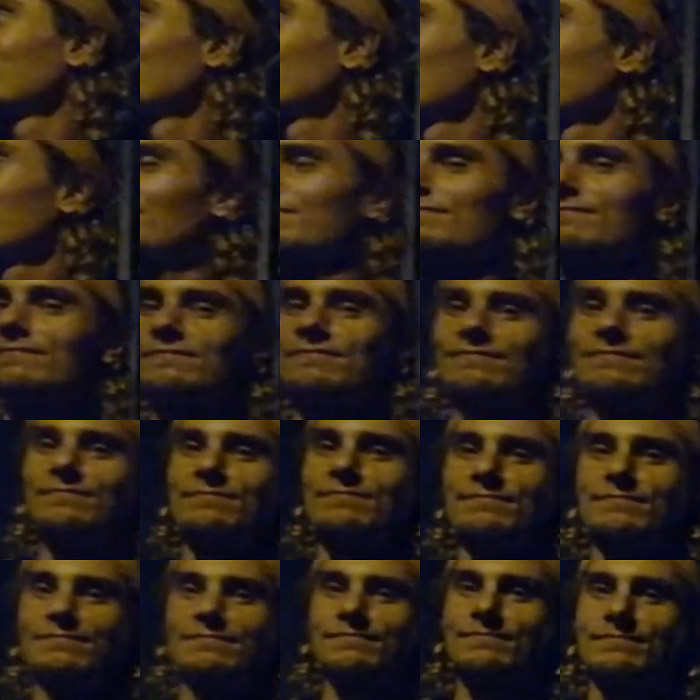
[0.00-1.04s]

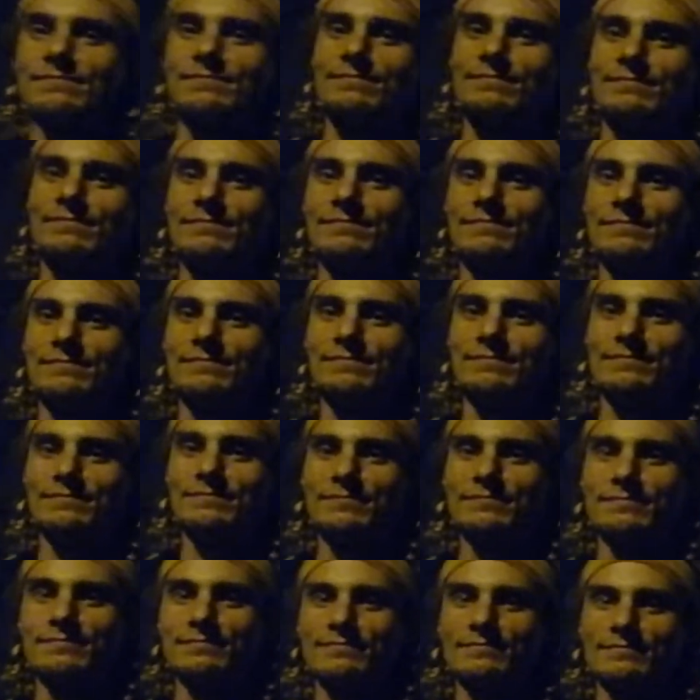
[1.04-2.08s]

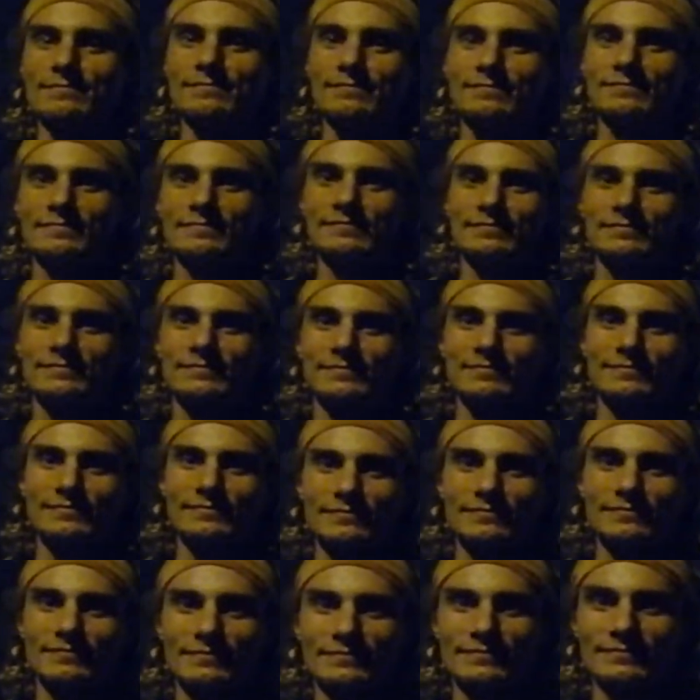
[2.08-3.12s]

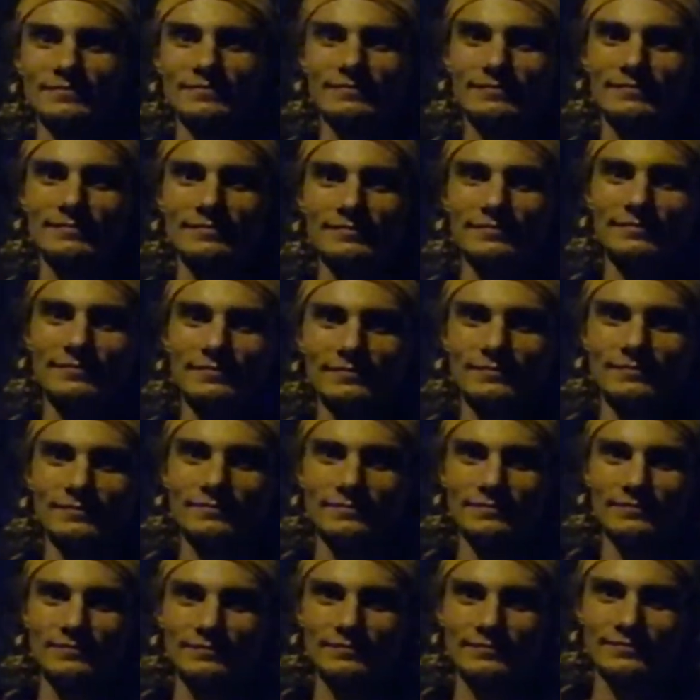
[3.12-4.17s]

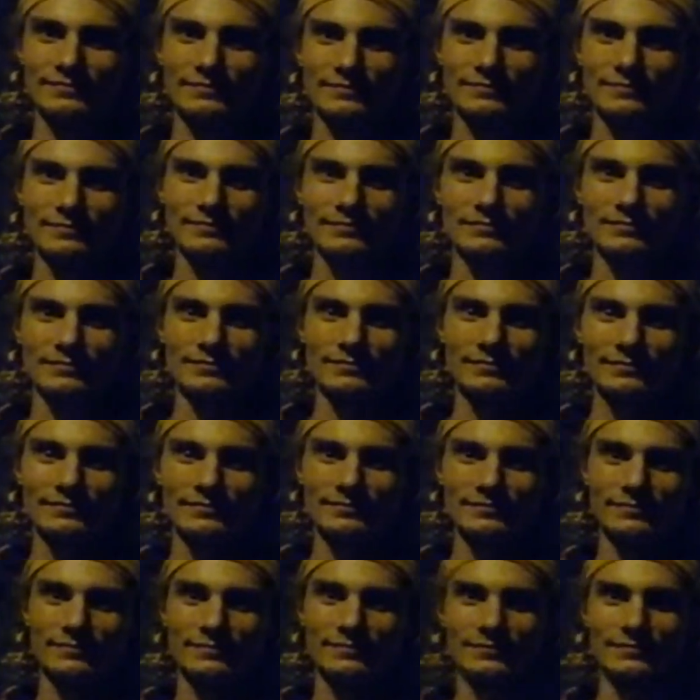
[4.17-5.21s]

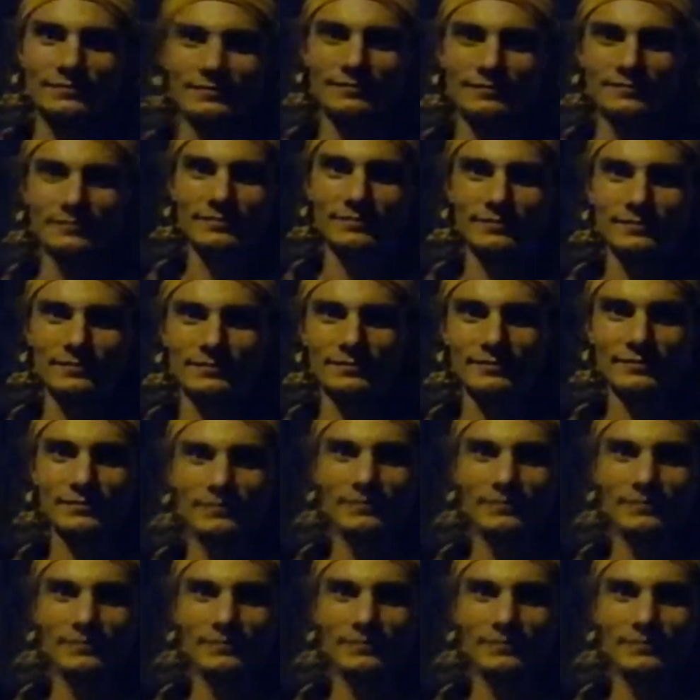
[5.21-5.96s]
[no speech]